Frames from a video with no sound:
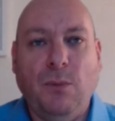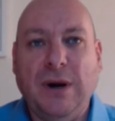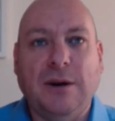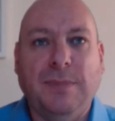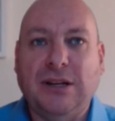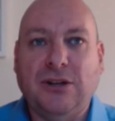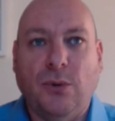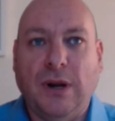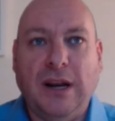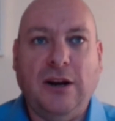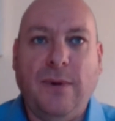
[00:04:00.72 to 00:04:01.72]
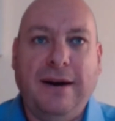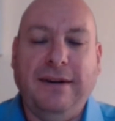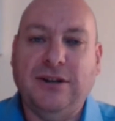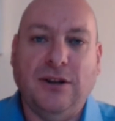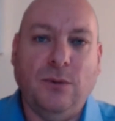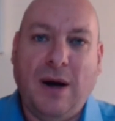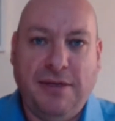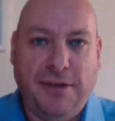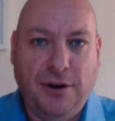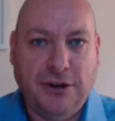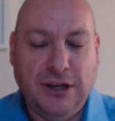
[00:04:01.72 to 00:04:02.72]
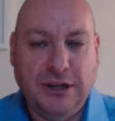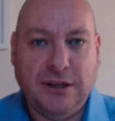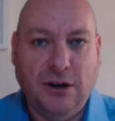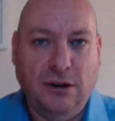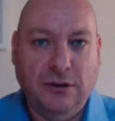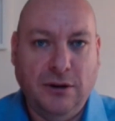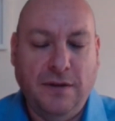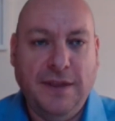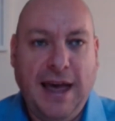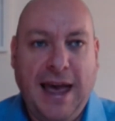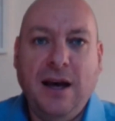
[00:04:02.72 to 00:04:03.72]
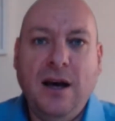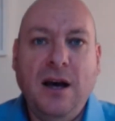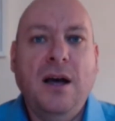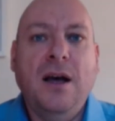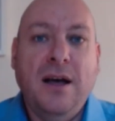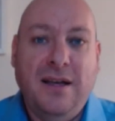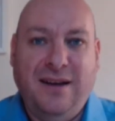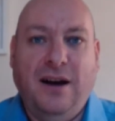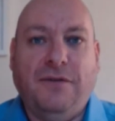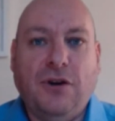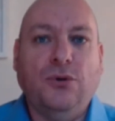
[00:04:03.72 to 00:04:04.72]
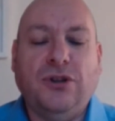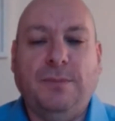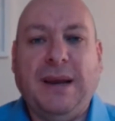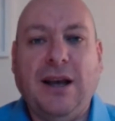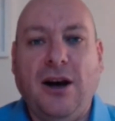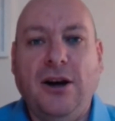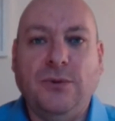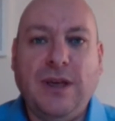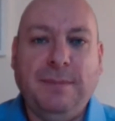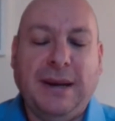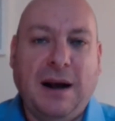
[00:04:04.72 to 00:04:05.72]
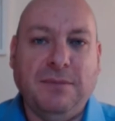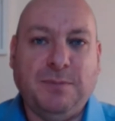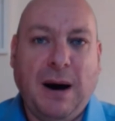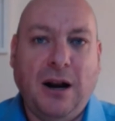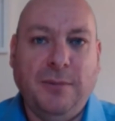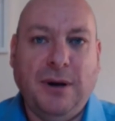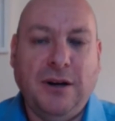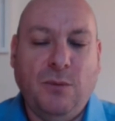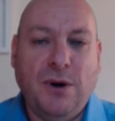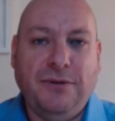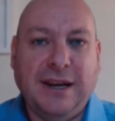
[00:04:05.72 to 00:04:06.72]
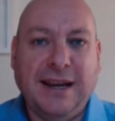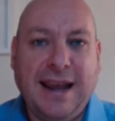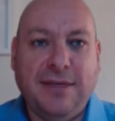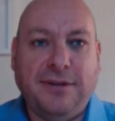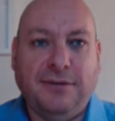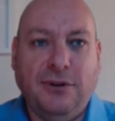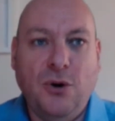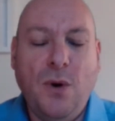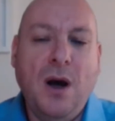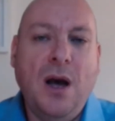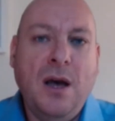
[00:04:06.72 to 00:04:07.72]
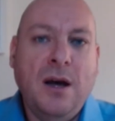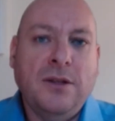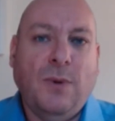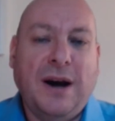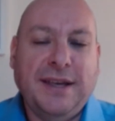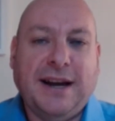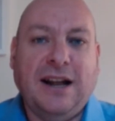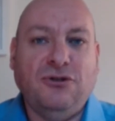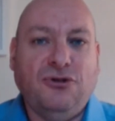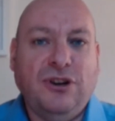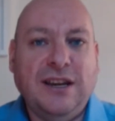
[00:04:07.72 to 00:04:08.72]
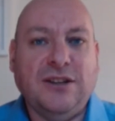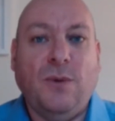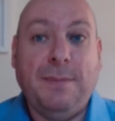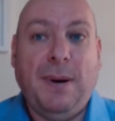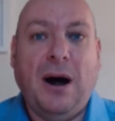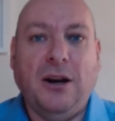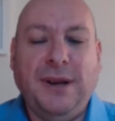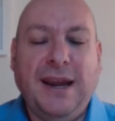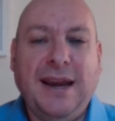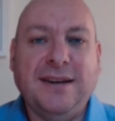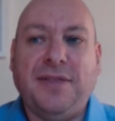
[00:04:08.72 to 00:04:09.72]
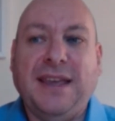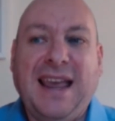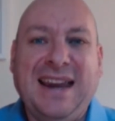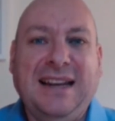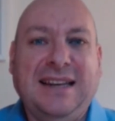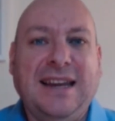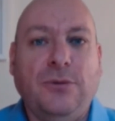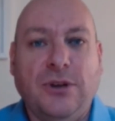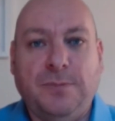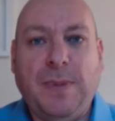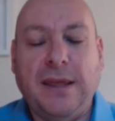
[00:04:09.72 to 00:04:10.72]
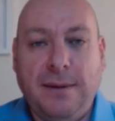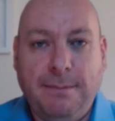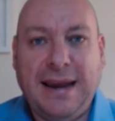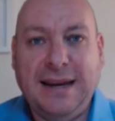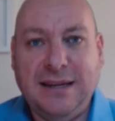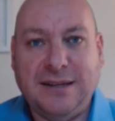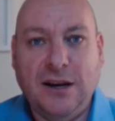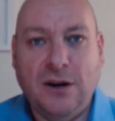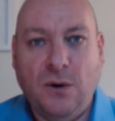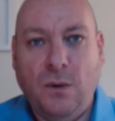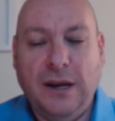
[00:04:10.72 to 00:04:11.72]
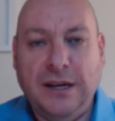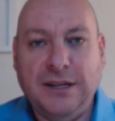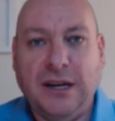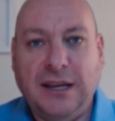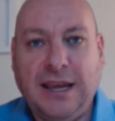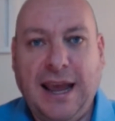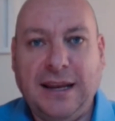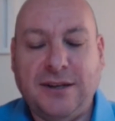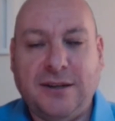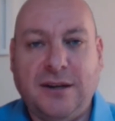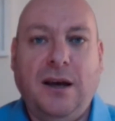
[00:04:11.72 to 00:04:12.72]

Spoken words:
we could be talking anywhere into the 130s on that. Of course, the big hurdle then becomes Parliament and whether it can get through. The way the country is, the way Parliament is, I think any deal that's better than May's deal is going to get is